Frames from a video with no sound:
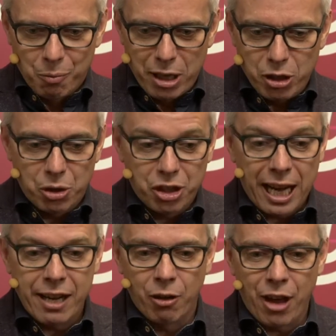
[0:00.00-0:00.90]
when you
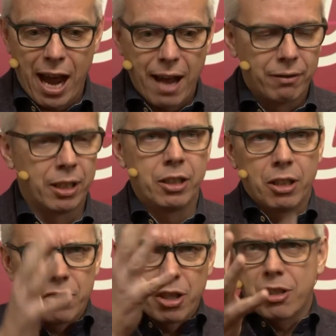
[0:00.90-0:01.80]
scale that, right,
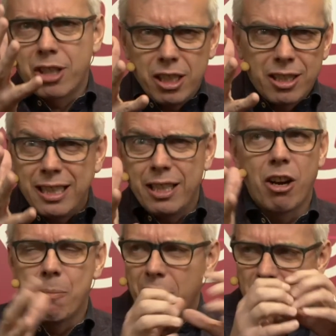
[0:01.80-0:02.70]
so the
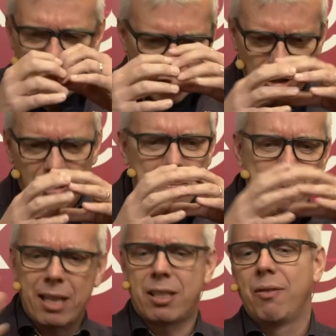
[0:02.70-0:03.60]
CTO might sponsor a
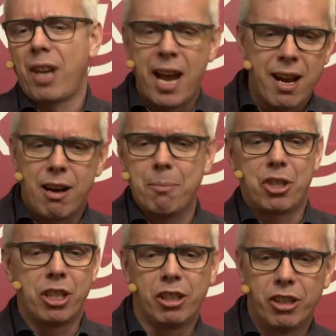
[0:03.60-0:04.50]
massive AI
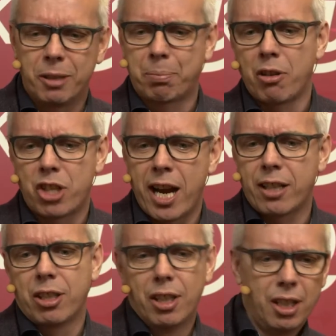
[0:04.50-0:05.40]
machine learning
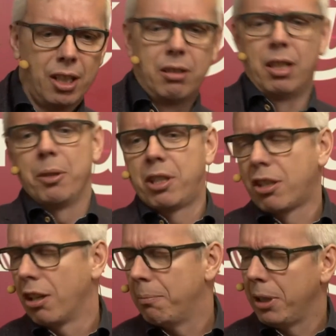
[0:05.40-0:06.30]
project, which is
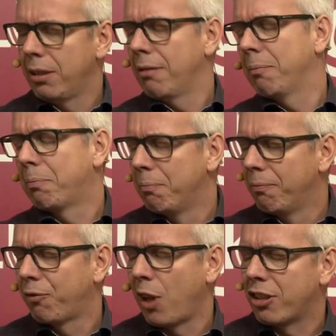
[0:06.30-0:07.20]
going to be
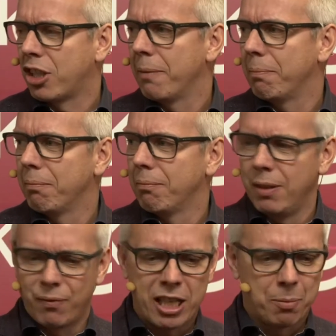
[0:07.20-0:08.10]
flagship
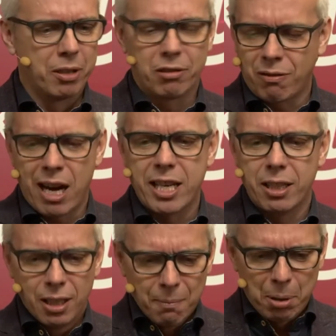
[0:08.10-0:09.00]
investment. Great.
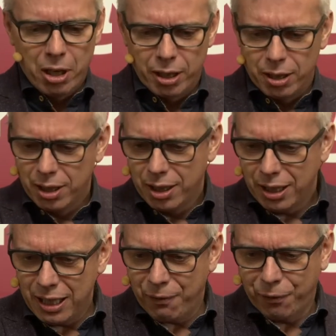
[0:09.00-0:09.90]
But
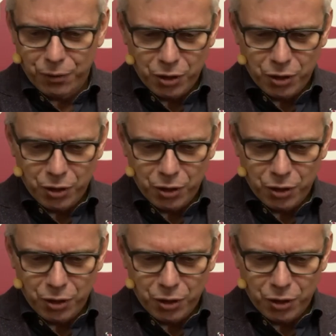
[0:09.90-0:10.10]
if